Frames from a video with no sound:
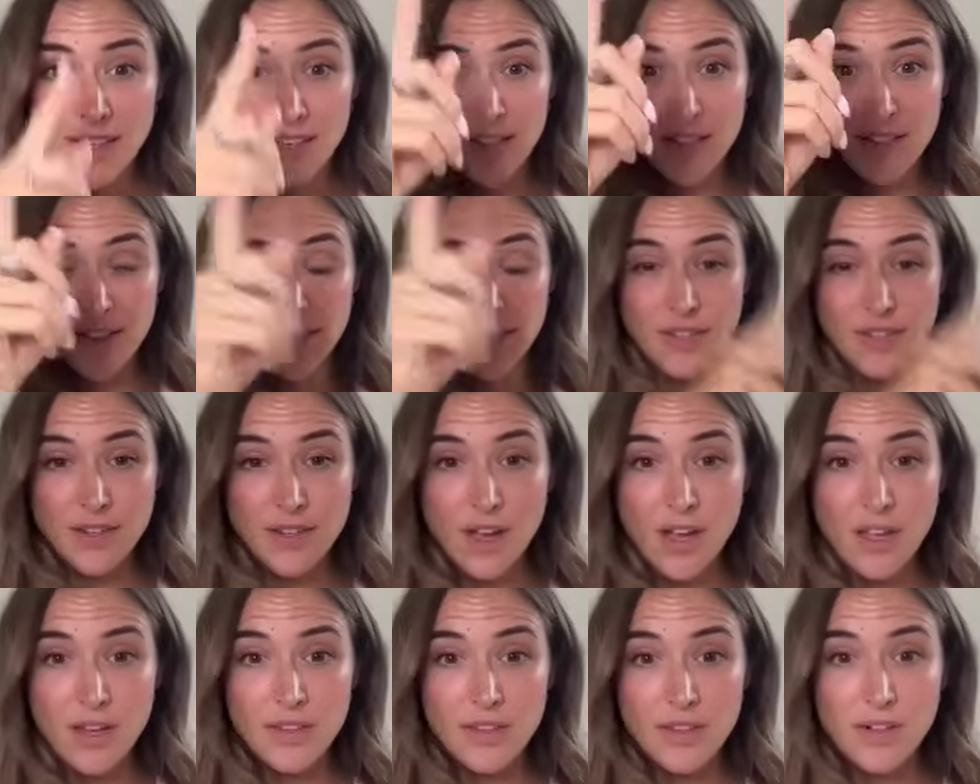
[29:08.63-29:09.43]
Because it's
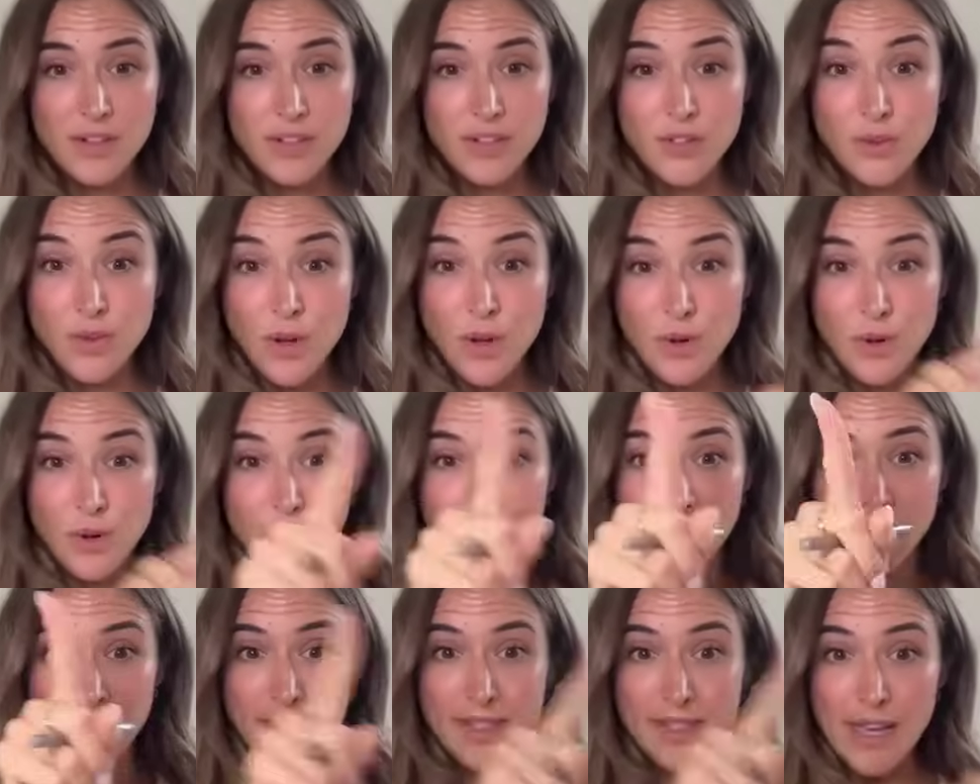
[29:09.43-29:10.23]
not, there's no
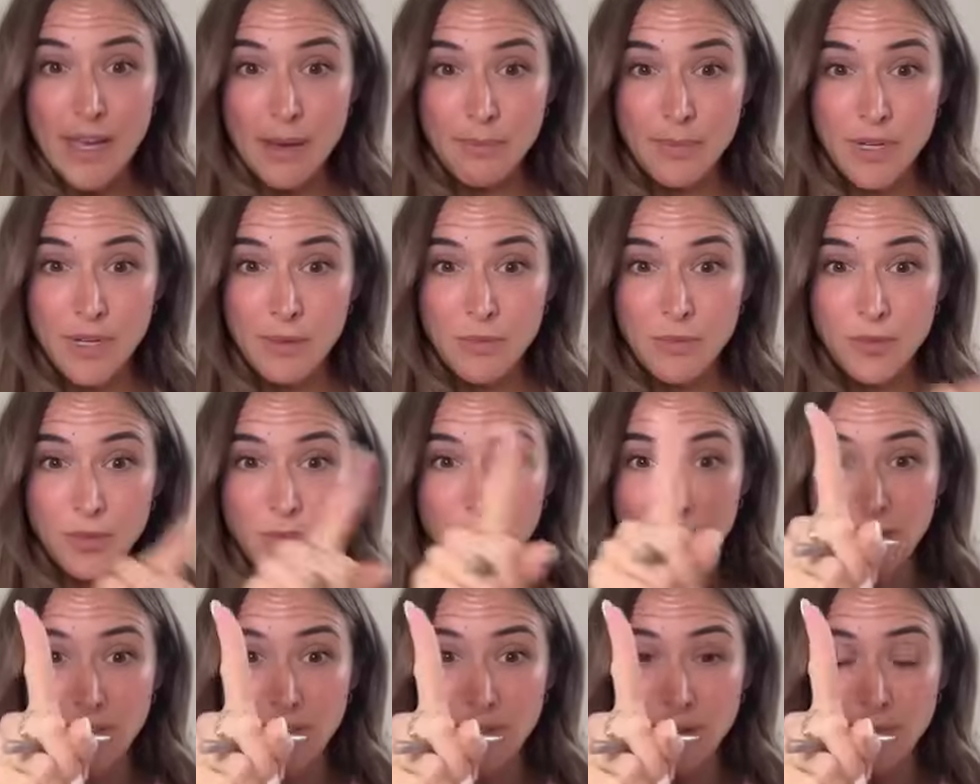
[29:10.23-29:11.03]
coherence happening
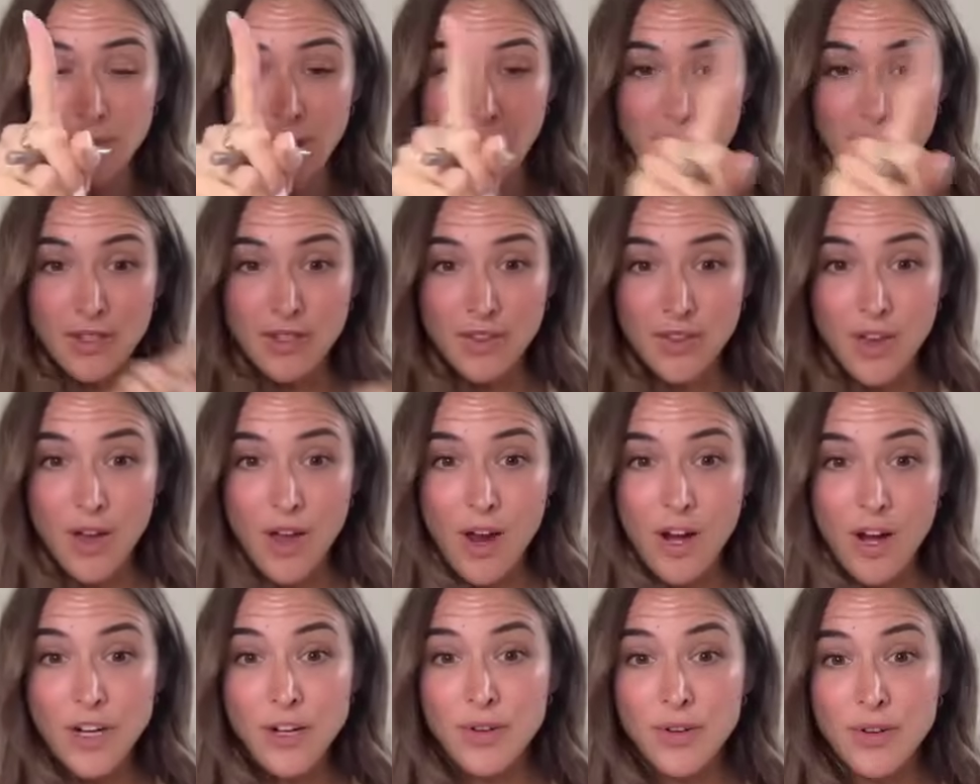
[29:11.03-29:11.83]
between the mind and the
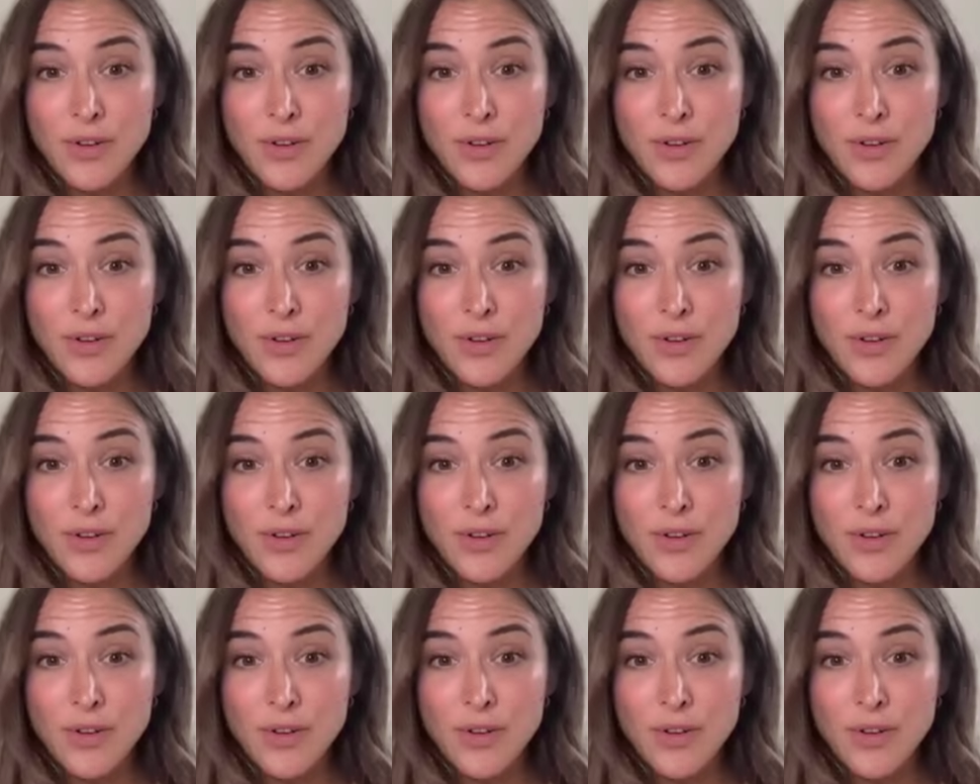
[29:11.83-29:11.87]
heart,